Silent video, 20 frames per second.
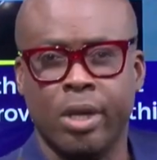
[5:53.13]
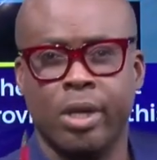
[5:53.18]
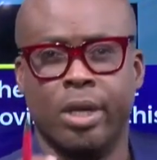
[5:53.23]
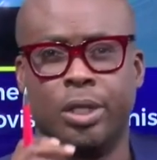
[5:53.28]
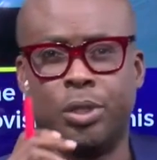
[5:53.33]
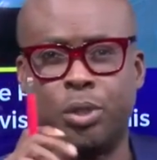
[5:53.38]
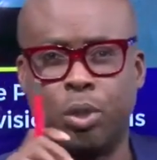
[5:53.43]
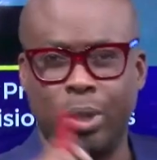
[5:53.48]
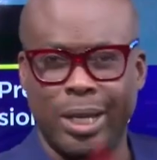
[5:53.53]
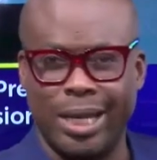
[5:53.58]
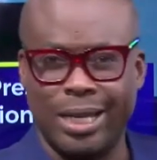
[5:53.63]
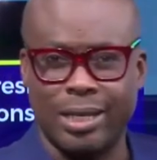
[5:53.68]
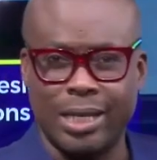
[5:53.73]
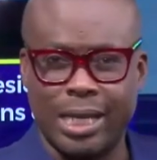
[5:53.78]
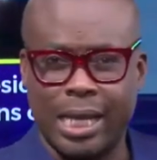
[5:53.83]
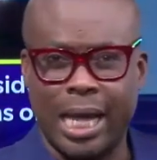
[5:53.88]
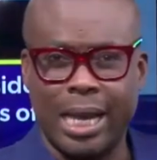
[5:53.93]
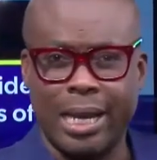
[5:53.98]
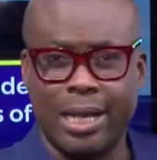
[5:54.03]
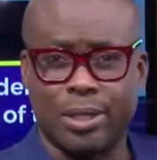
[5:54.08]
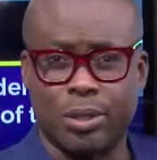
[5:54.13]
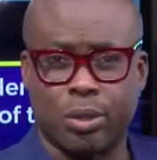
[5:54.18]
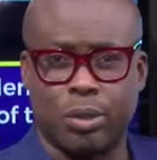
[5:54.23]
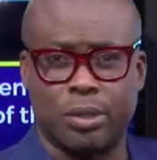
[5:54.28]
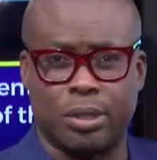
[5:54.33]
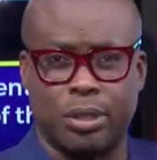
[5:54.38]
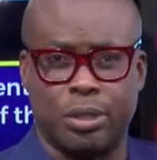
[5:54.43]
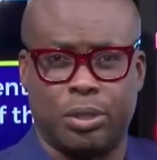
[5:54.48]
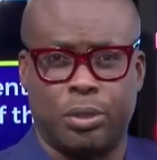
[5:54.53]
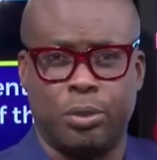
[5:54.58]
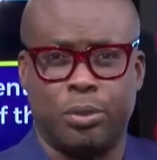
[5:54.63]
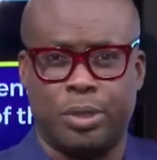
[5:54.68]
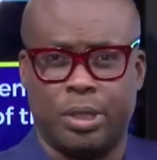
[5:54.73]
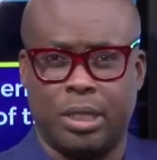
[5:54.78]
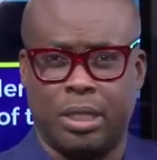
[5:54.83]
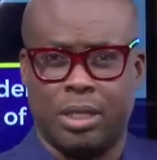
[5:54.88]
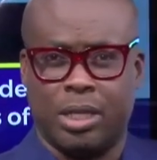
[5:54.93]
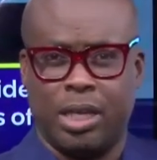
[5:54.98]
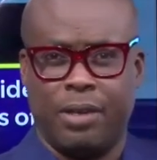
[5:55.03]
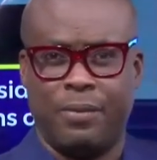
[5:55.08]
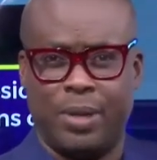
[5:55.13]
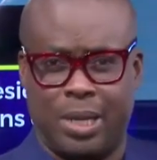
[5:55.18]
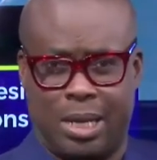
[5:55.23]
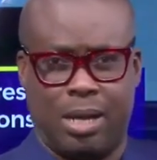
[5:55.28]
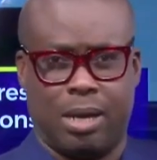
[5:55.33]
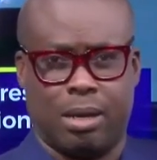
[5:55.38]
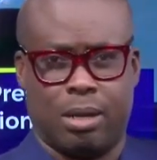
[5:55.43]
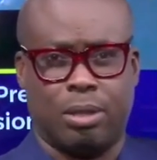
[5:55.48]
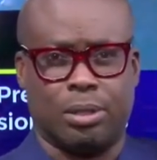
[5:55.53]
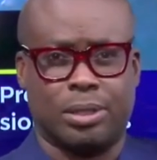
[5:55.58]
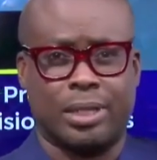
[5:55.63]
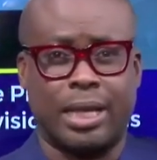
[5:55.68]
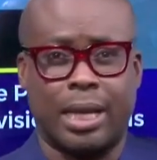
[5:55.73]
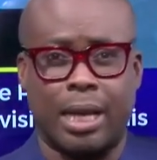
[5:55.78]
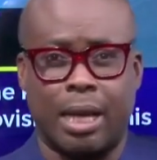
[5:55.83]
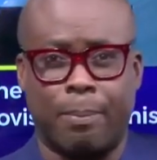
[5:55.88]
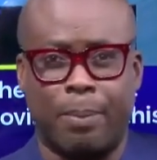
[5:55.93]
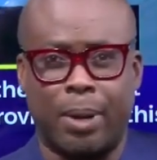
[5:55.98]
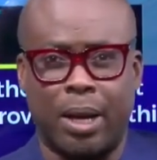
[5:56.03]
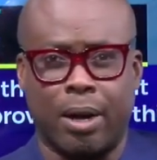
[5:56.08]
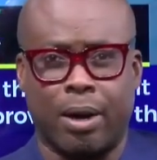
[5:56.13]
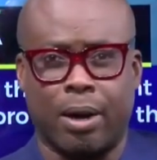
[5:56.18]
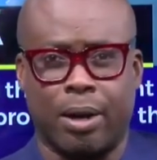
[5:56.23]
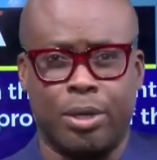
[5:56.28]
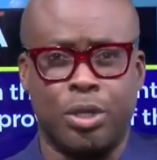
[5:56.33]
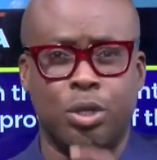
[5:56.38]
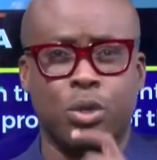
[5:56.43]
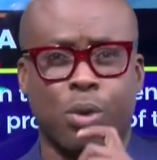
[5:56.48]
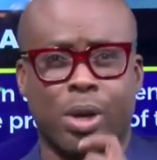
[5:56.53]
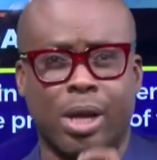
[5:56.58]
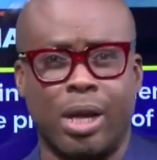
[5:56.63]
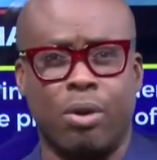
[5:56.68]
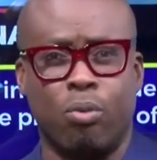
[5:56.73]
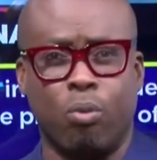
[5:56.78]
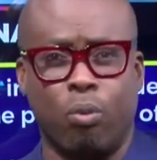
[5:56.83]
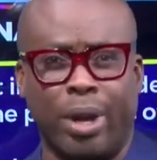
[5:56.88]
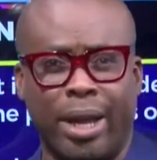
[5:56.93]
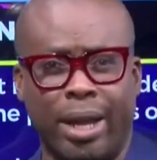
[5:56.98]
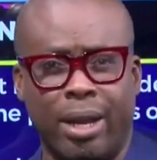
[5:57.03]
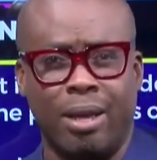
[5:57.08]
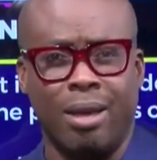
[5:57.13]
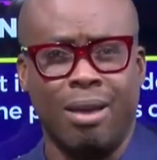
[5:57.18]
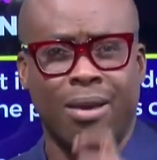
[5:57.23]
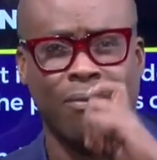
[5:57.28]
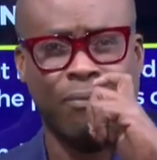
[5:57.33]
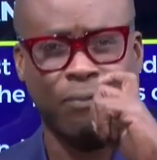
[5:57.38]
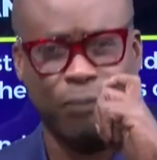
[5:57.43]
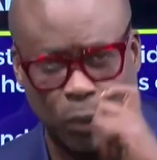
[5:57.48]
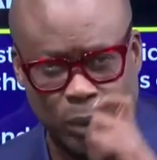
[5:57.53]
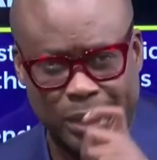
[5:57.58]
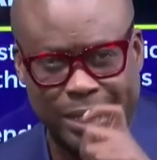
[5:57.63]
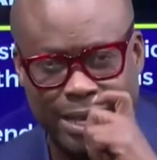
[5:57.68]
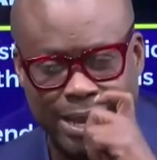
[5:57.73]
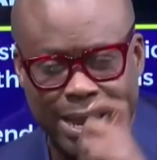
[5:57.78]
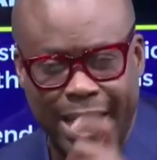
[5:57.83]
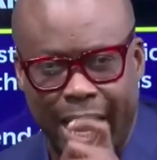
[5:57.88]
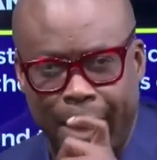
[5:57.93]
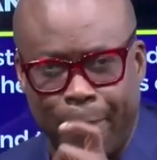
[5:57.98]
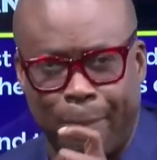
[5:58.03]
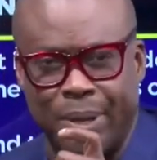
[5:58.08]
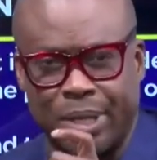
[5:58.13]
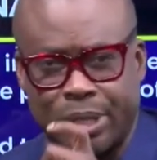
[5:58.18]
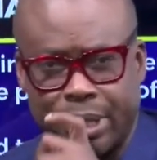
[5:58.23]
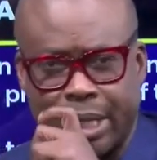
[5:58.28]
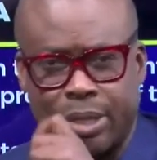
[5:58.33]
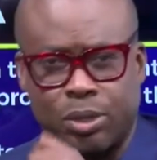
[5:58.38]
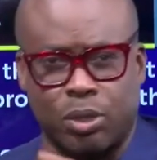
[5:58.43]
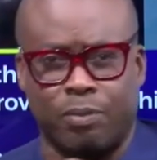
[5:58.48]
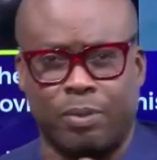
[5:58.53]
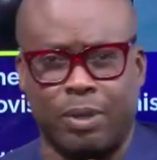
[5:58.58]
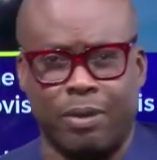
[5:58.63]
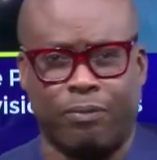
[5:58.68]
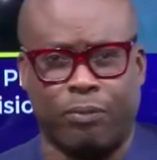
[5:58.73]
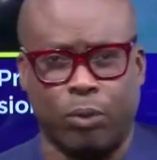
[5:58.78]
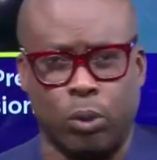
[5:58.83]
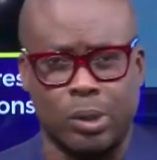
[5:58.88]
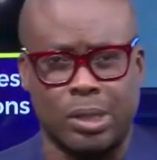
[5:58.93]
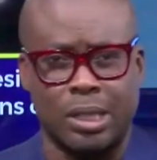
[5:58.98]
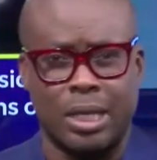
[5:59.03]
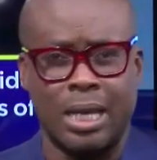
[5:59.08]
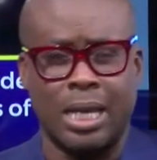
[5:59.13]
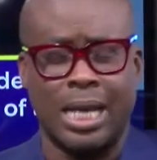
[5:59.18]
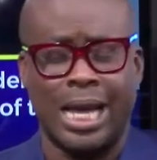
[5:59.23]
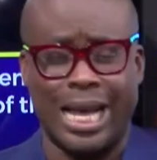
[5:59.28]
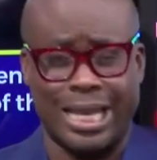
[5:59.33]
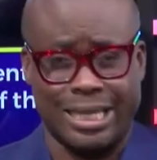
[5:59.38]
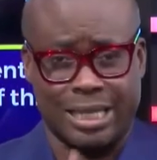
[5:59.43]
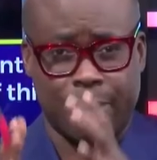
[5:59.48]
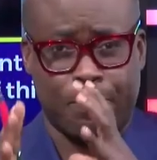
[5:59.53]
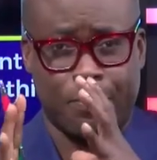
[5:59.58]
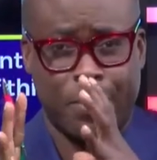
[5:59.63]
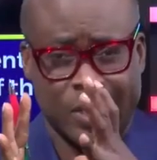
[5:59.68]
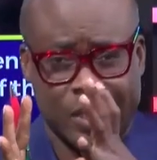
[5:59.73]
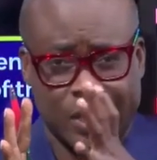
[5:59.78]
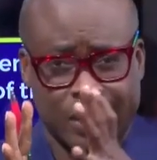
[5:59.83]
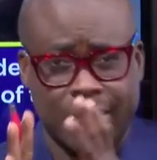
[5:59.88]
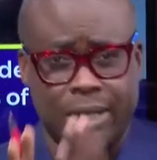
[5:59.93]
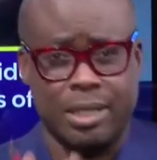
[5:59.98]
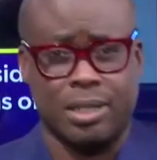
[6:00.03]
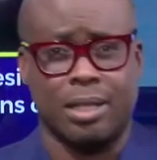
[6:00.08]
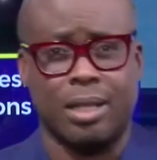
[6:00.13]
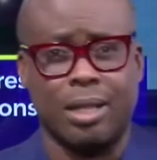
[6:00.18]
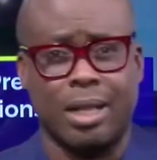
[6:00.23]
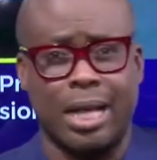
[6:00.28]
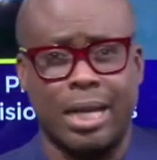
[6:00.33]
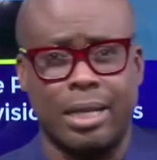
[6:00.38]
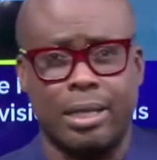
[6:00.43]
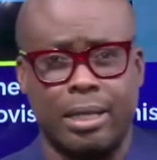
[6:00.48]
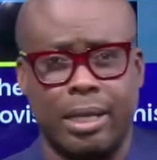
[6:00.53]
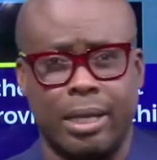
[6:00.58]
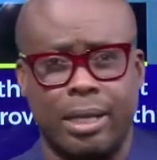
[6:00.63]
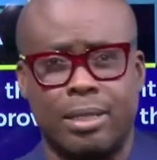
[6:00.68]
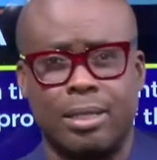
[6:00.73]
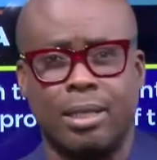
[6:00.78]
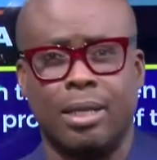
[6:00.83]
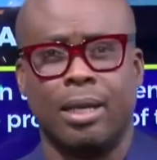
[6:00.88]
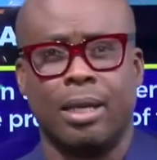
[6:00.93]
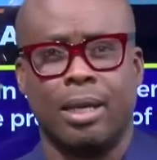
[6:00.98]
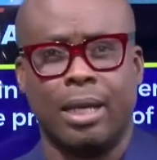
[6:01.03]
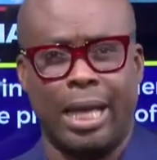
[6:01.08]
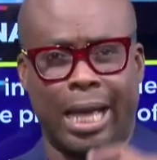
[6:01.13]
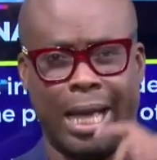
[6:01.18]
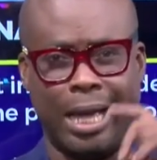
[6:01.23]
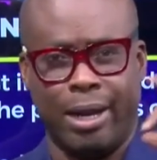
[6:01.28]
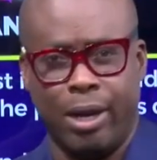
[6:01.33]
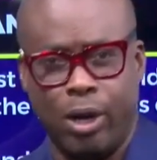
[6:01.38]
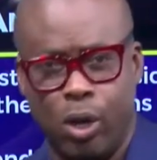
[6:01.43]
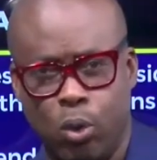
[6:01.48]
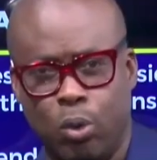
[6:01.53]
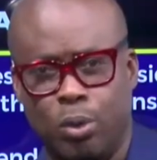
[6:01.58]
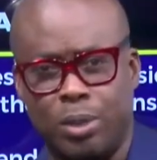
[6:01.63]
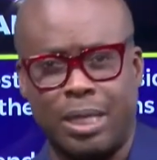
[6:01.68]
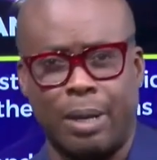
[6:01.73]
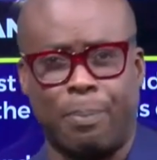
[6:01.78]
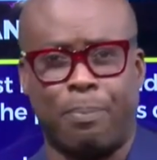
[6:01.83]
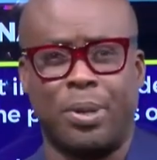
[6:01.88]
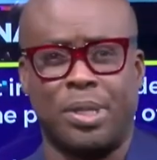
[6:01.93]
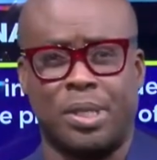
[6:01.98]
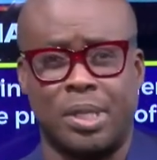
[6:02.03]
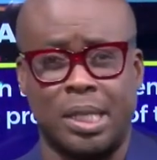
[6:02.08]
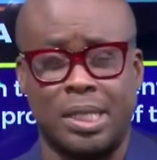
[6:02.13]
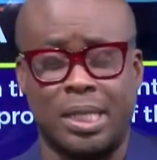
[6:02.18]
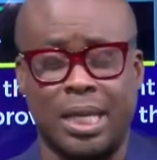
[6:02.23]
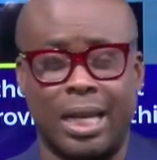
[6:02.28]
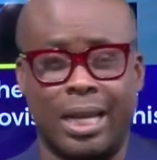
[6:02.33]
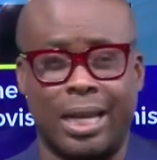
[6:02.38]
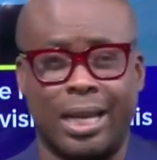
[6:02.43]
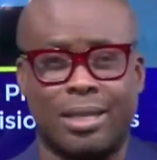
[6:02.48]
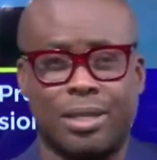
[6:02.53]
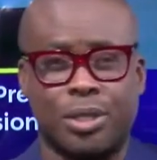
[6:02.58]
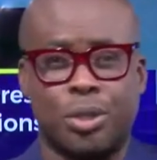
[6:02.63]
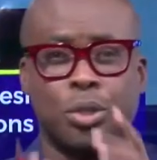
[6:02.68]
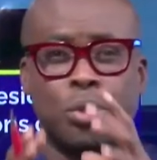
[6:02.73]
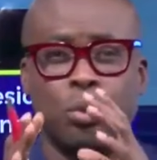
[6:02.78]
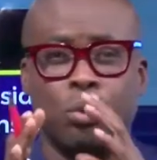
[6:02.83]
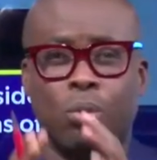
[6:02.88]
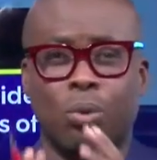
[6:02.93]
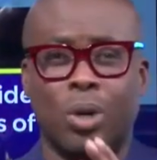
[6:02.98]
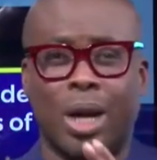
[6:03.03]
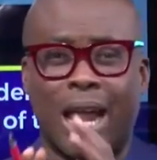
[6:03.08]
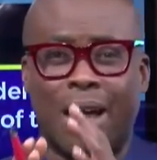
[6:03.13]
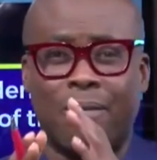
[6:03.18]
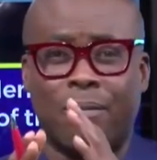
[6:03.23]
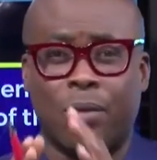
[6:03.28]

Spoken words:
So in Ghana's constitution, given our culture and our background, you can win 49% of the vote as a presidential candidate and lose the presidential election. You would have